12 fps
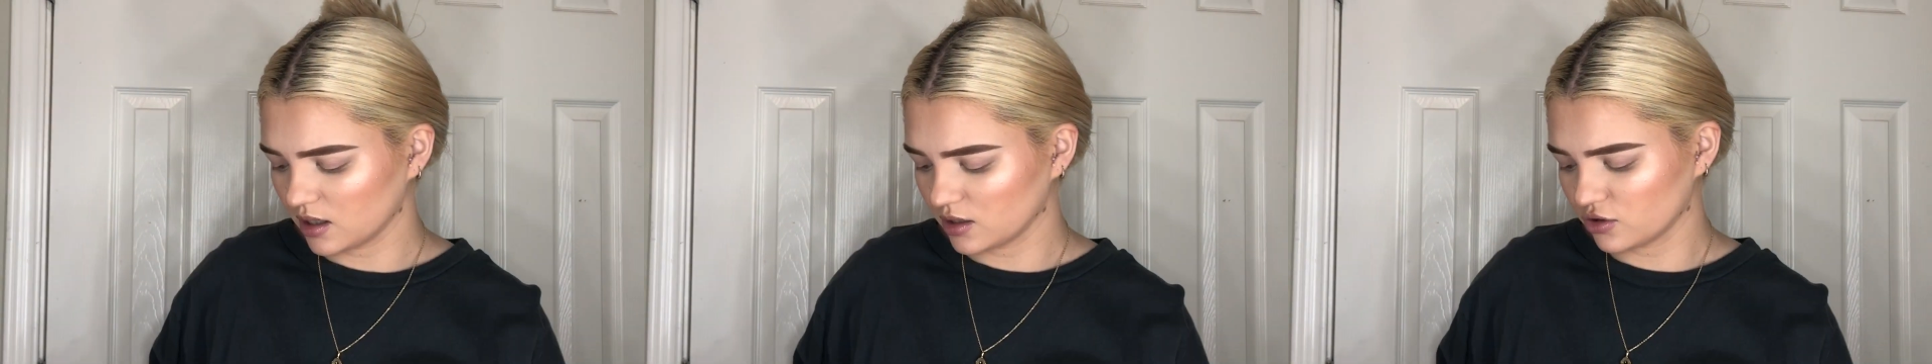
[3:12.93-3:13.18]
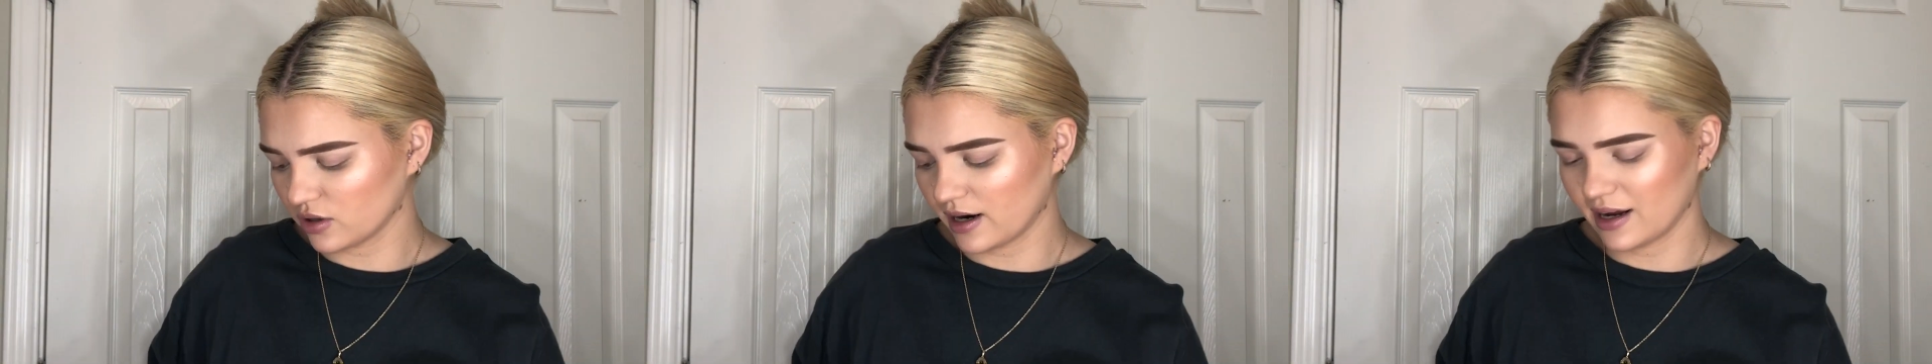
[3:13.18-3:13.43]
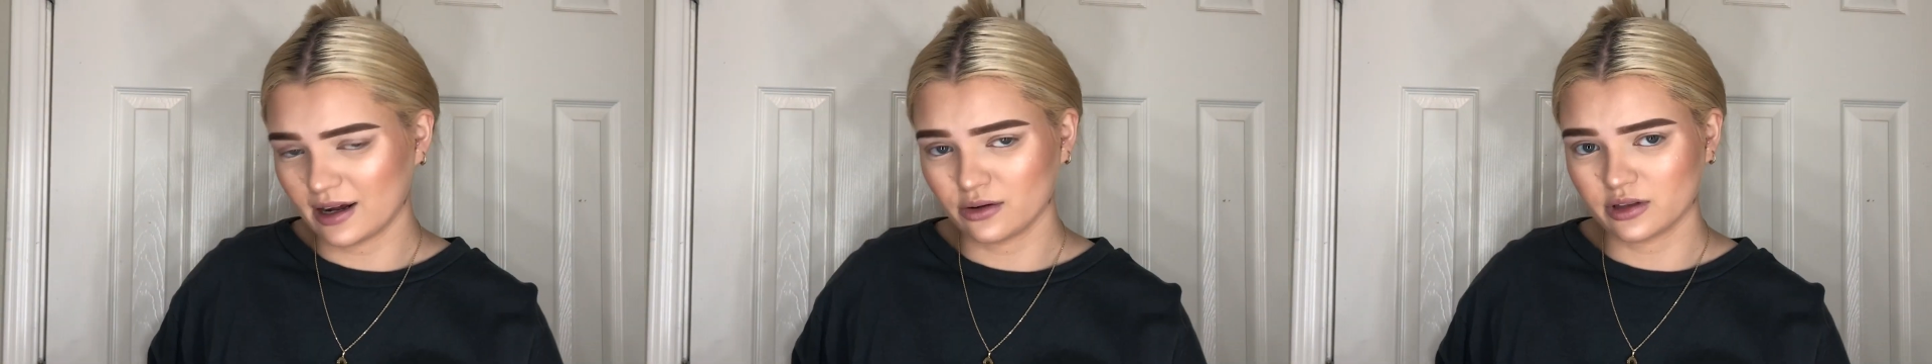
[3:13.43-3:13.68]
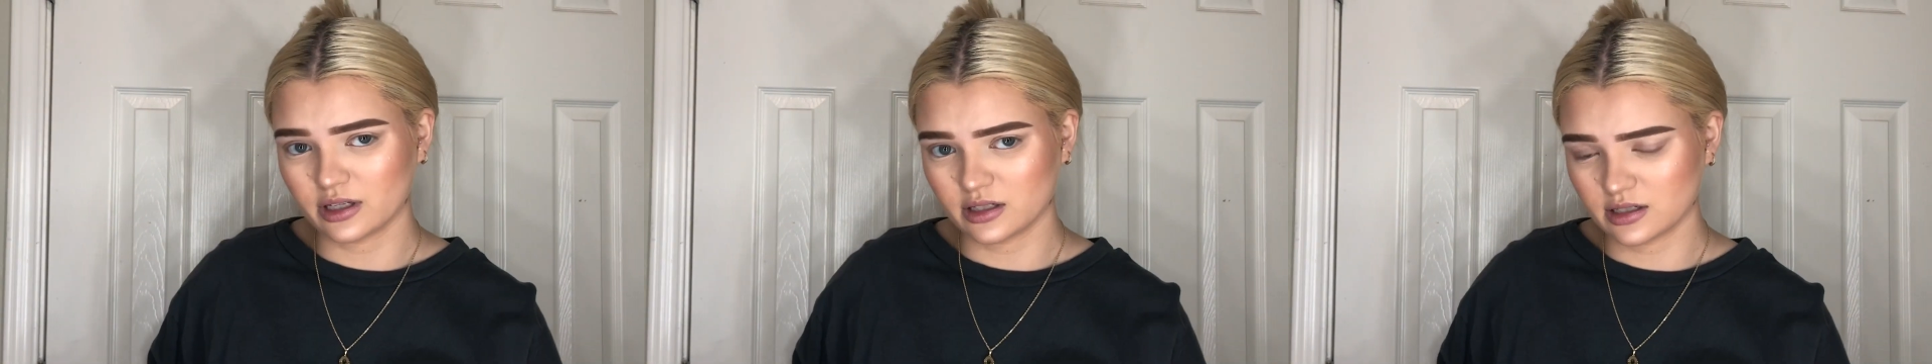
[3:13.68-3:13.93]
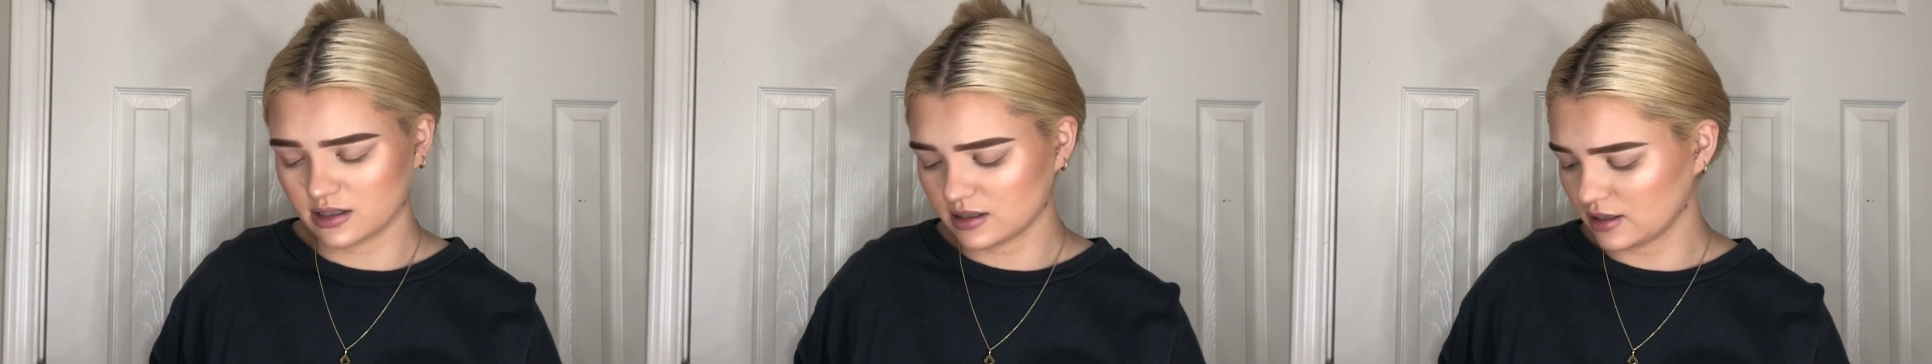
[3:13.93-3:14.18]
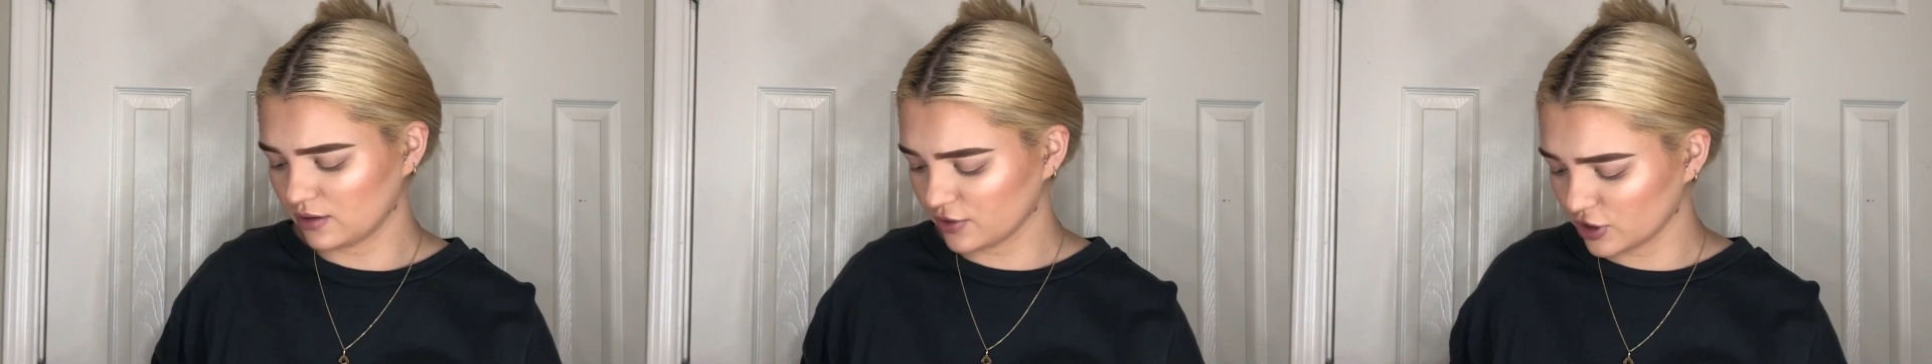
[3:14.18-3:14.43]
trying out this
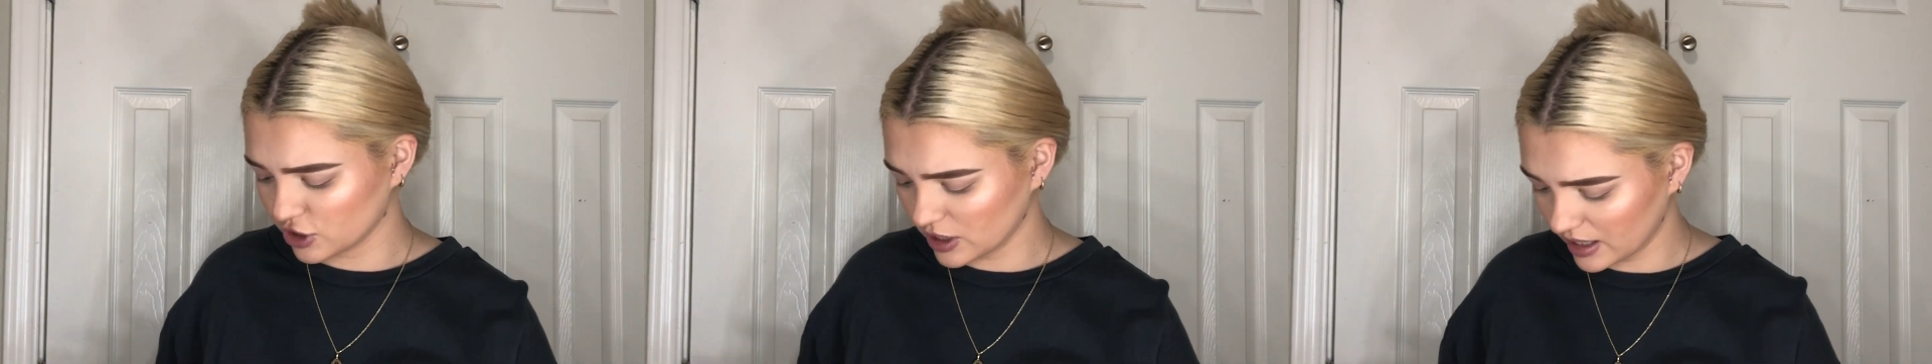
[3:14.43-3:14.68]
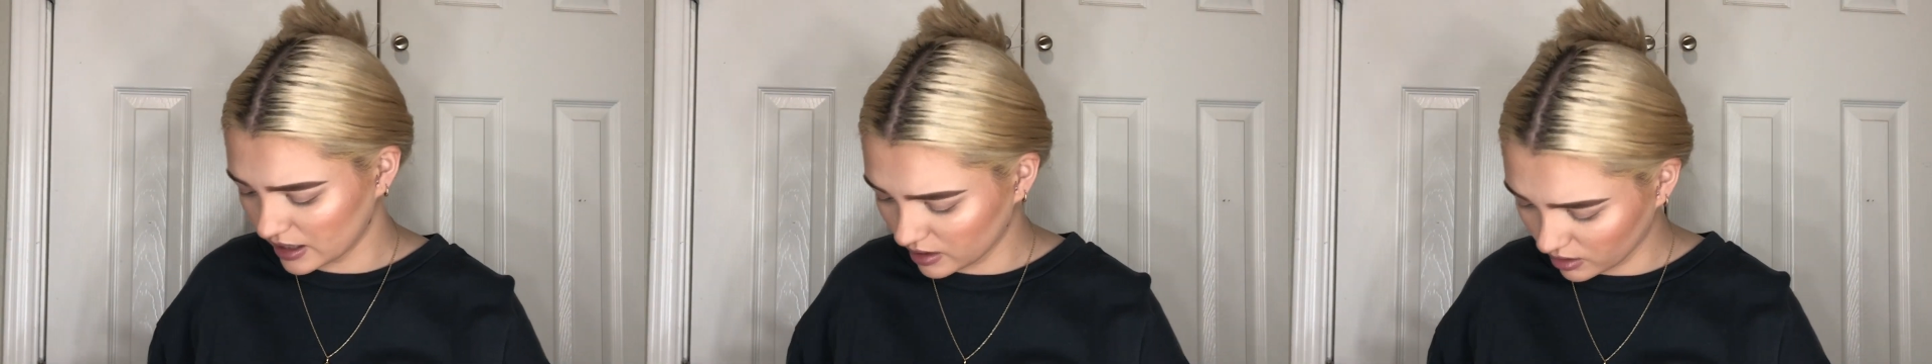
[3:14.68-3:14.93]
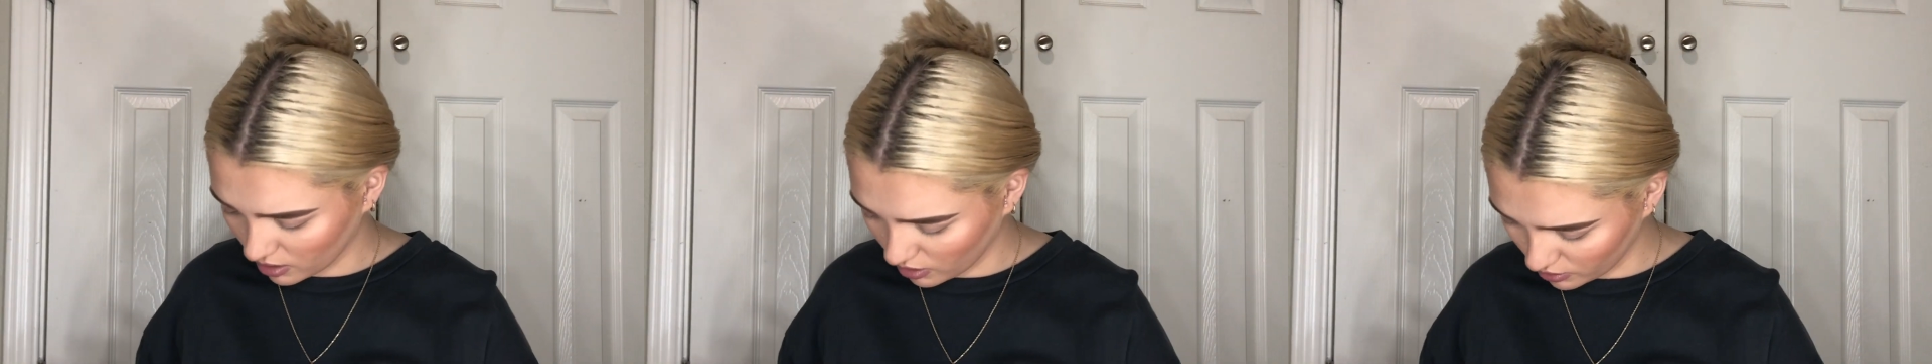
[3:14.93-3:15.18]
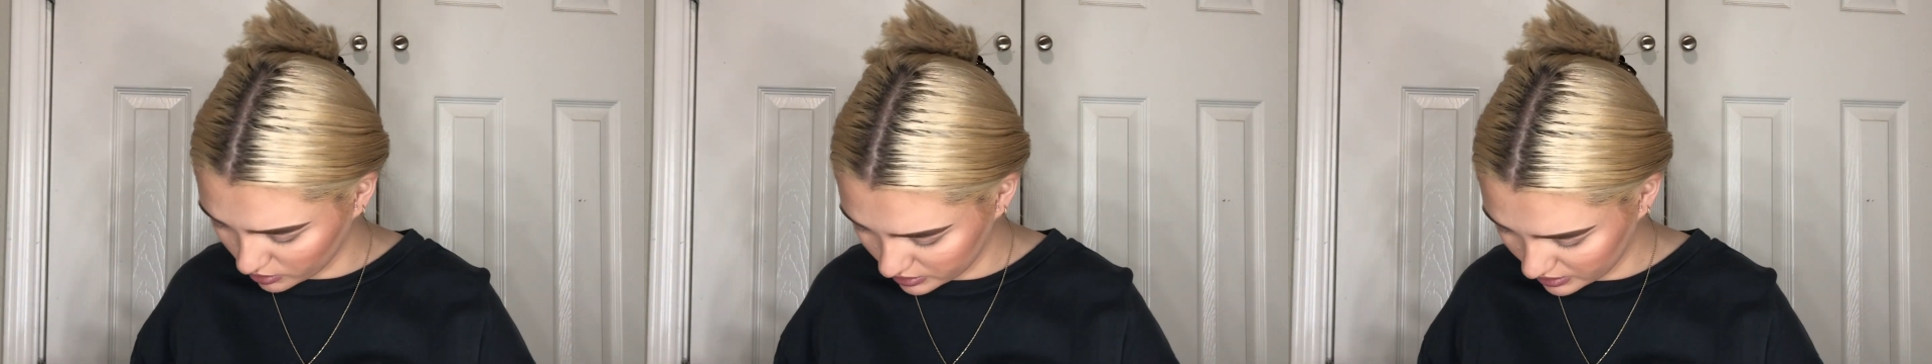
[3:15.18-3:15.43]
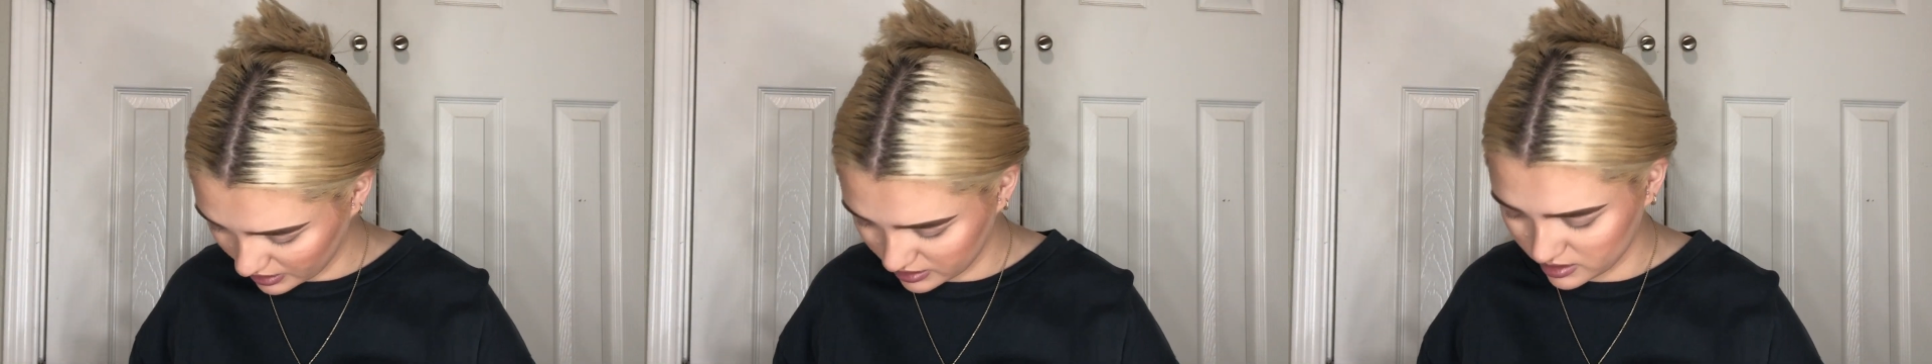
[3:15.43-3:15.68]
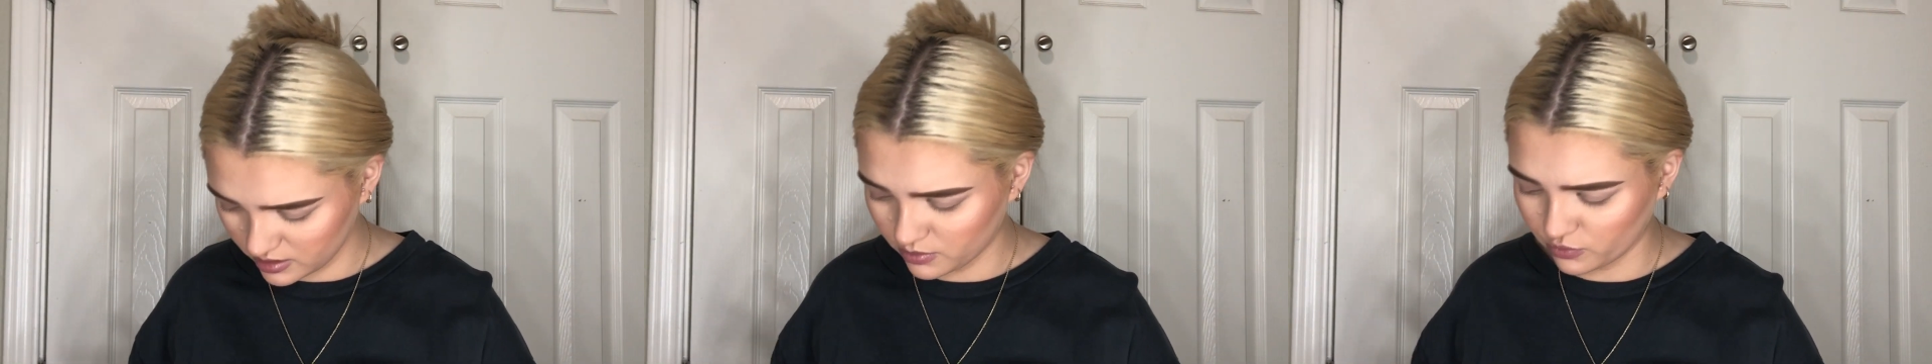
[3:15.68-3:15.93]
silver shade called
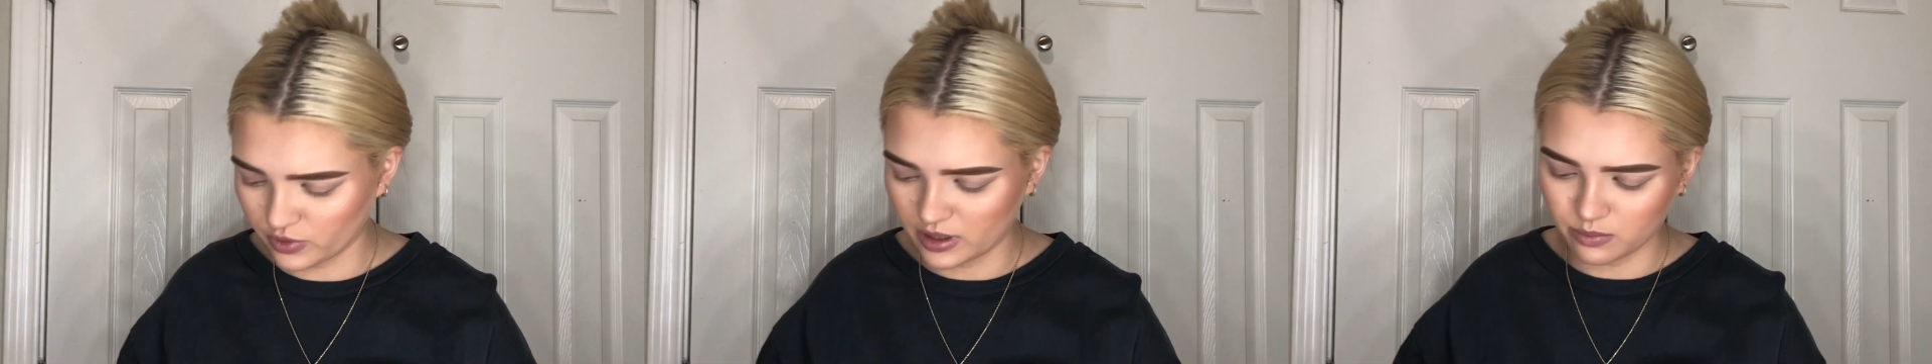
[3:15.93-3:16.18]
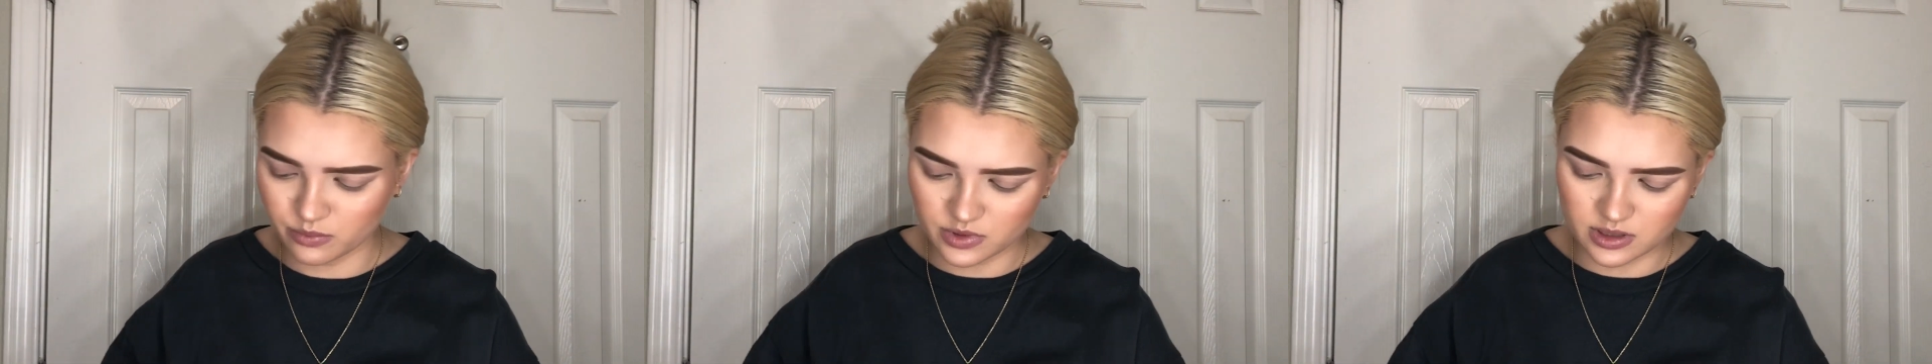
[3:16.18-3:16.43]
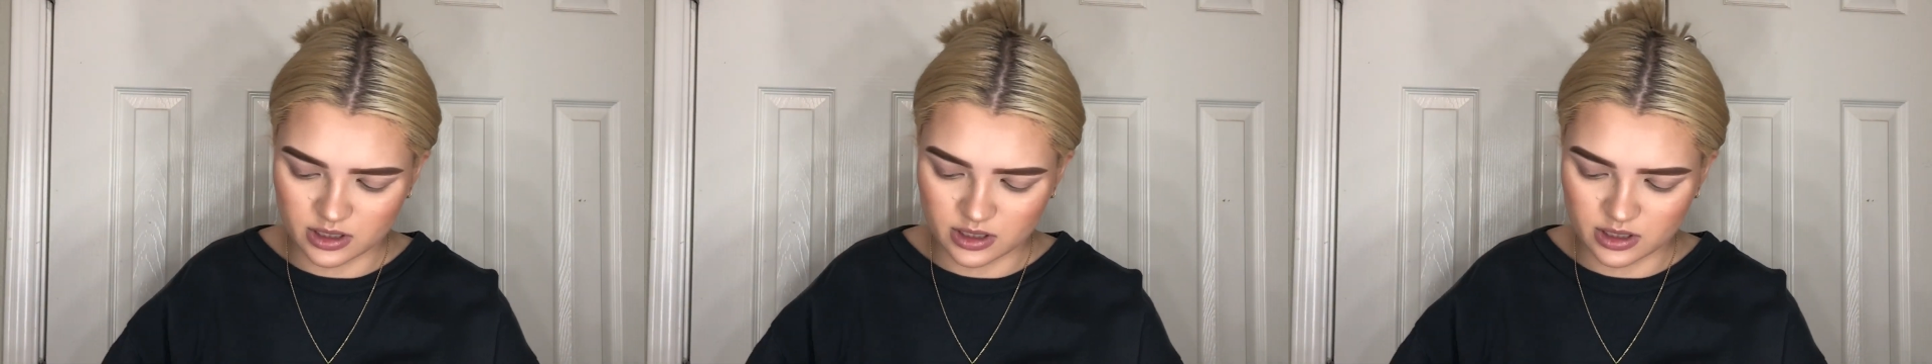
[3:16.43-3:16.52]
Custom Rims.